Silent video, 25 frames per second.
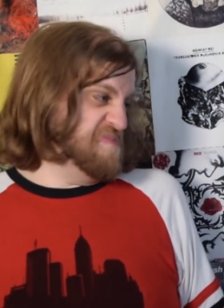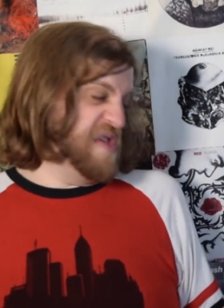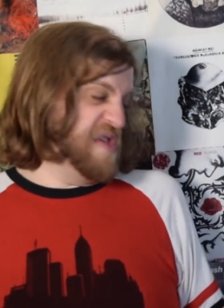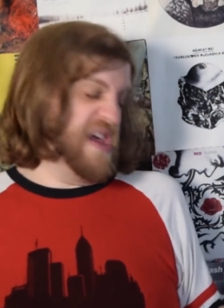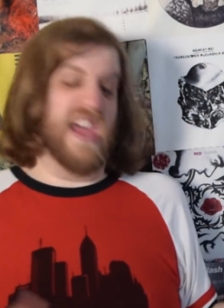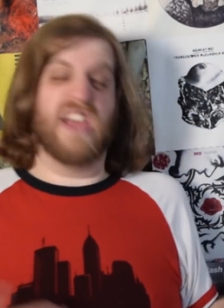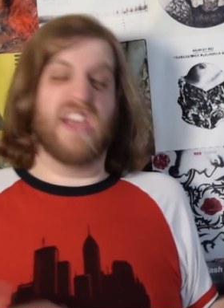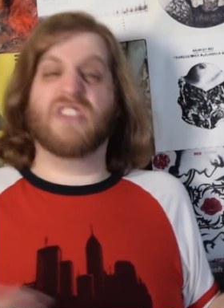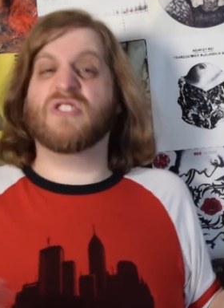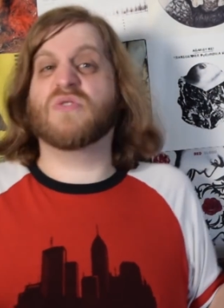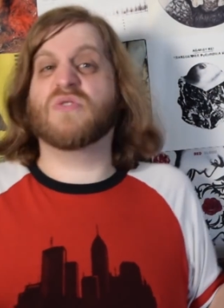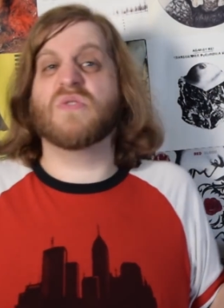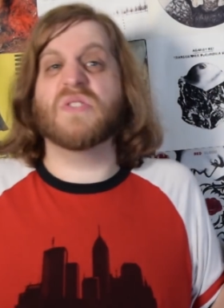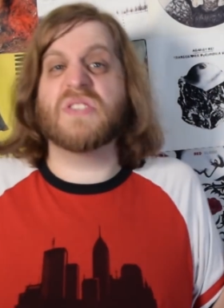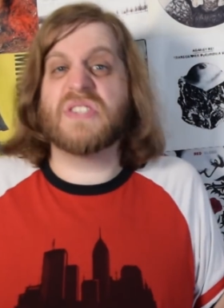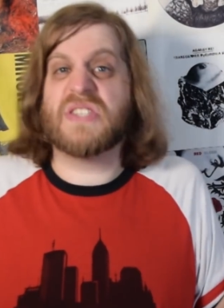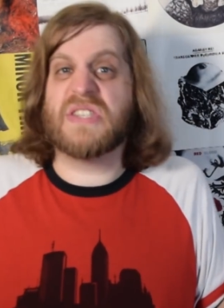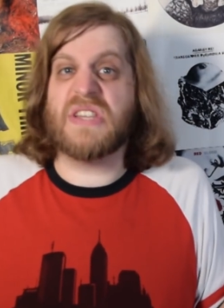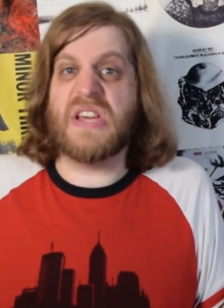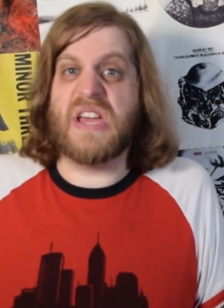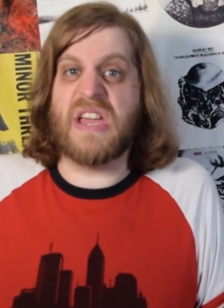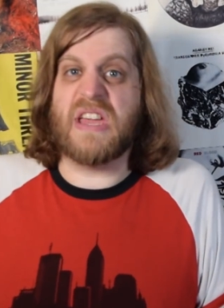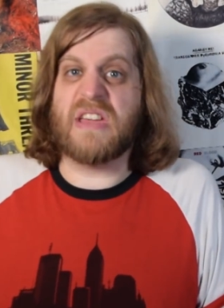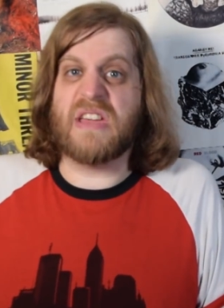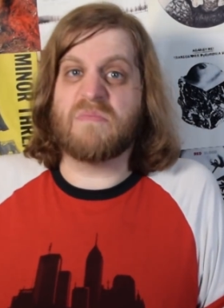
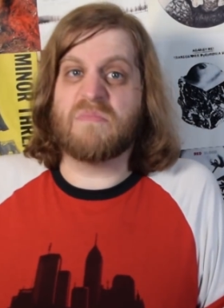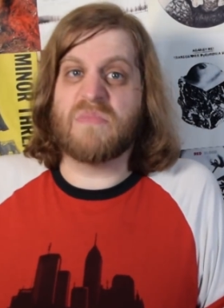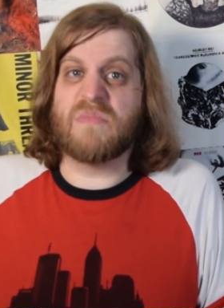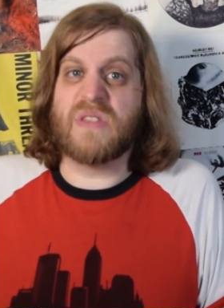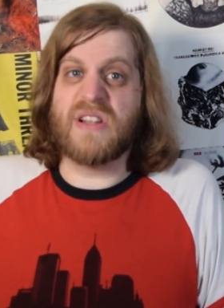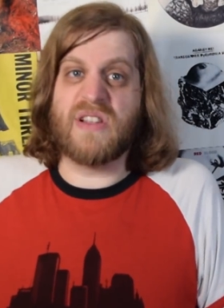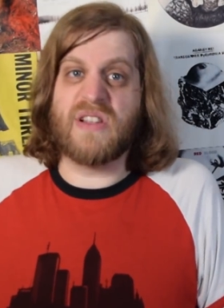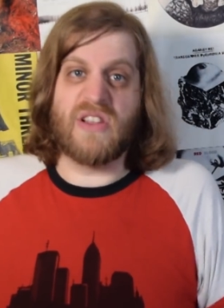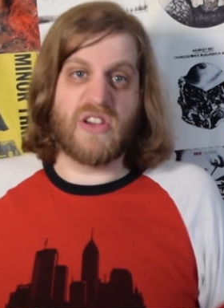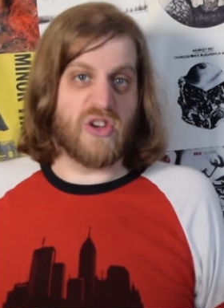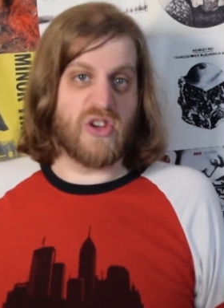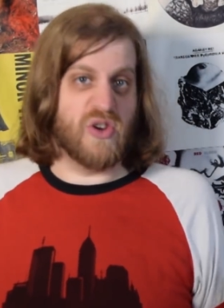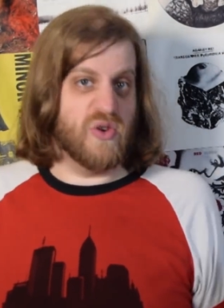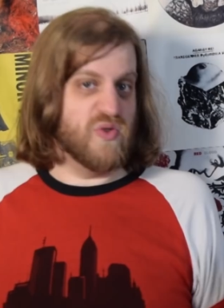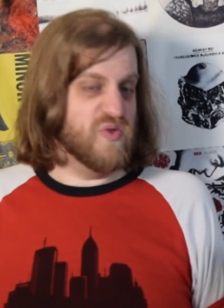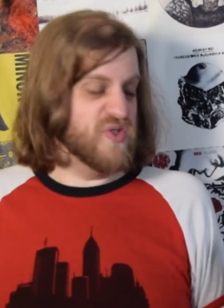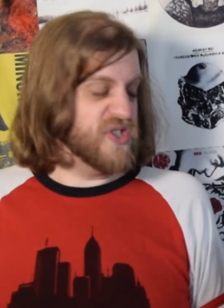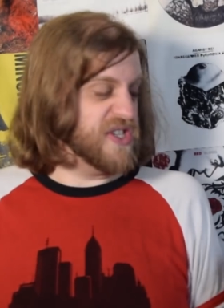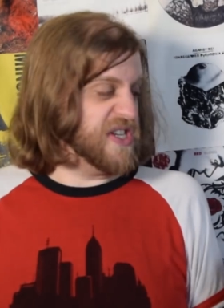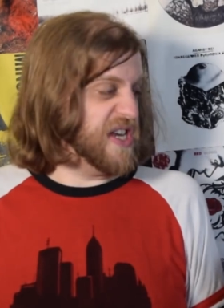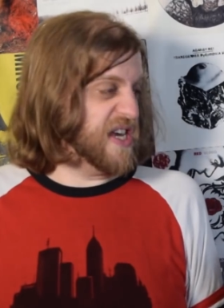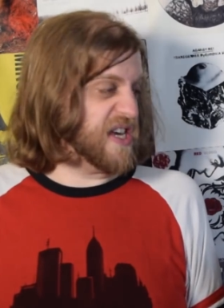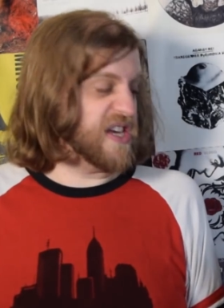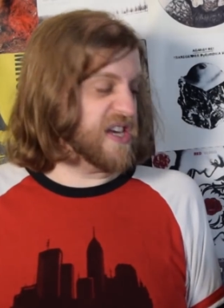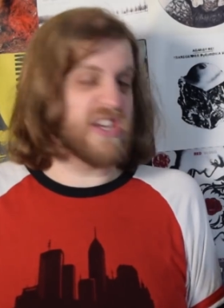interesting little
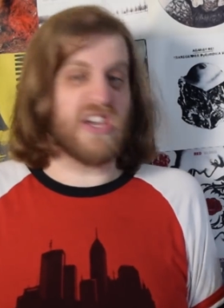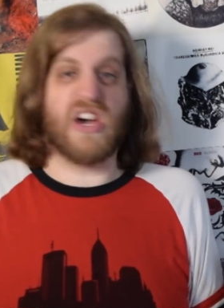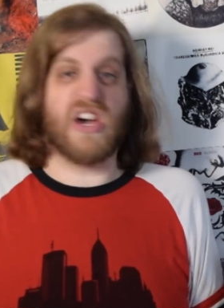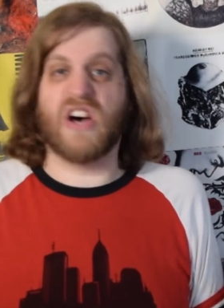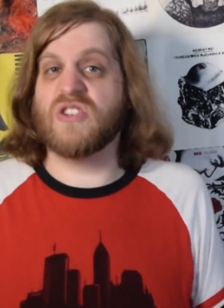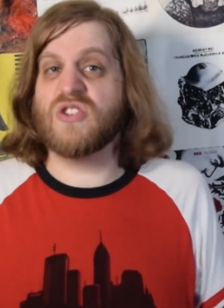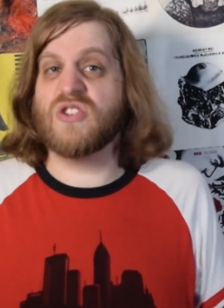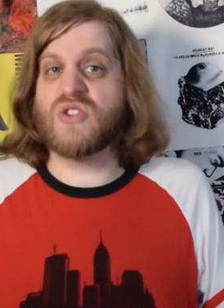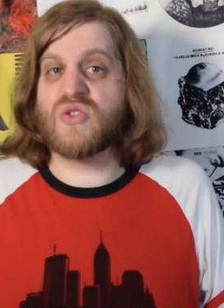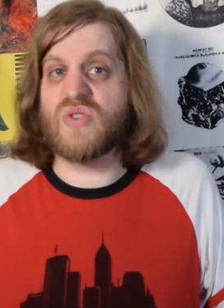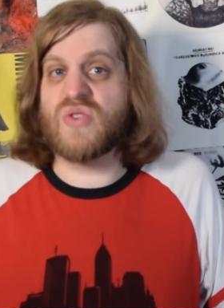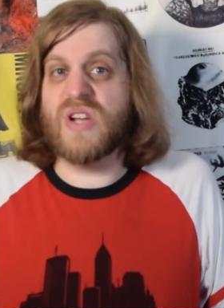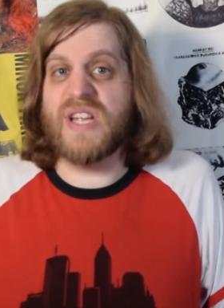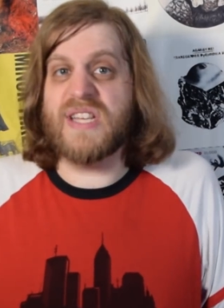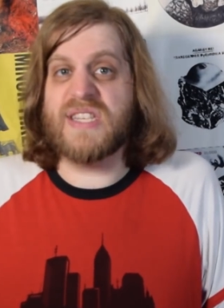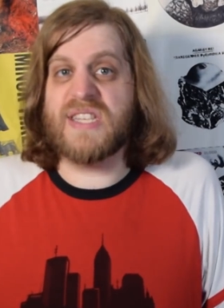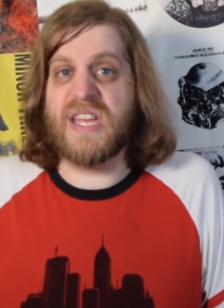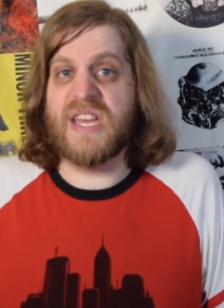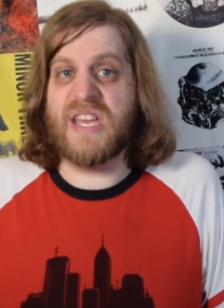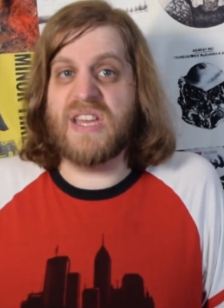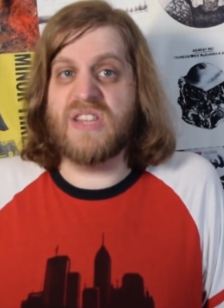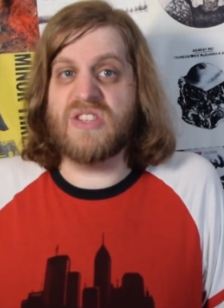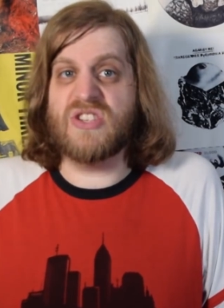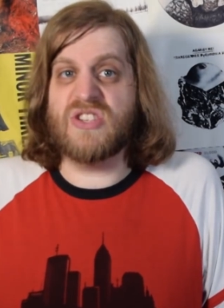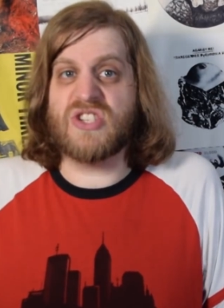acoustic
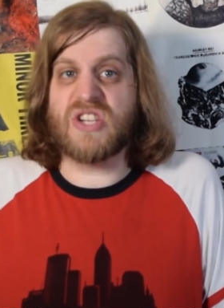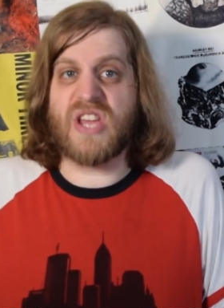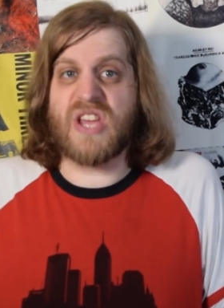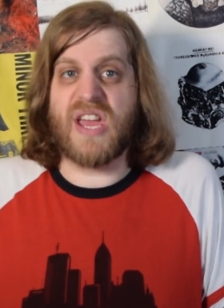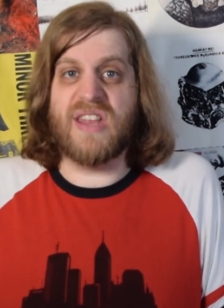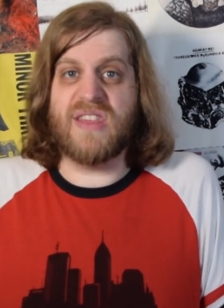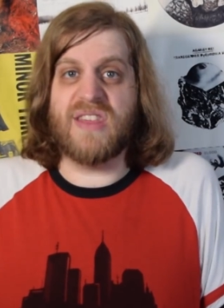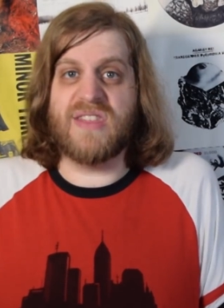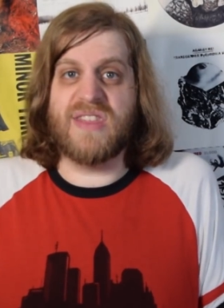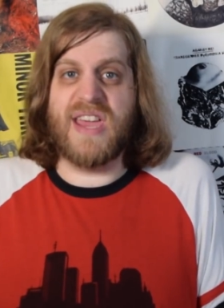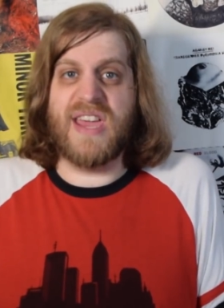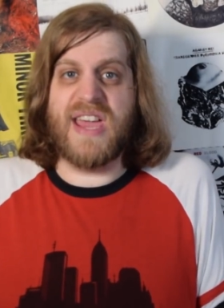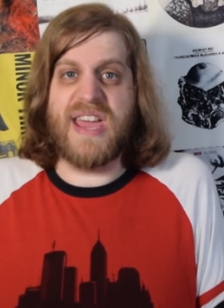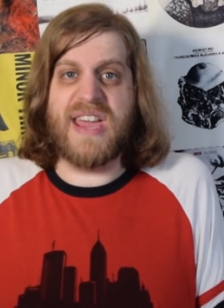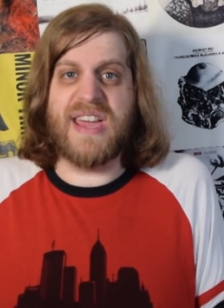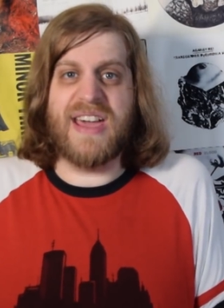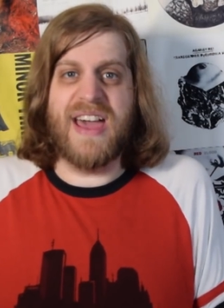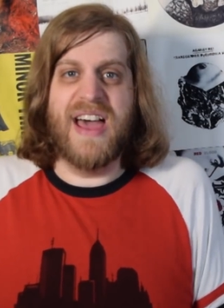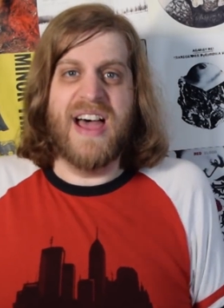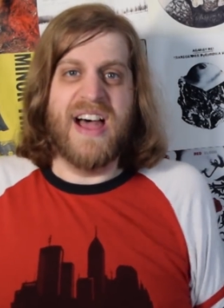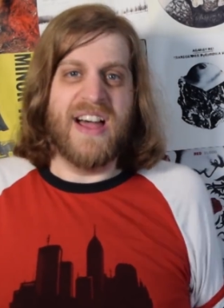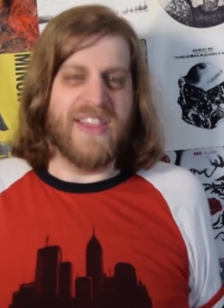country-tinged kind of thing.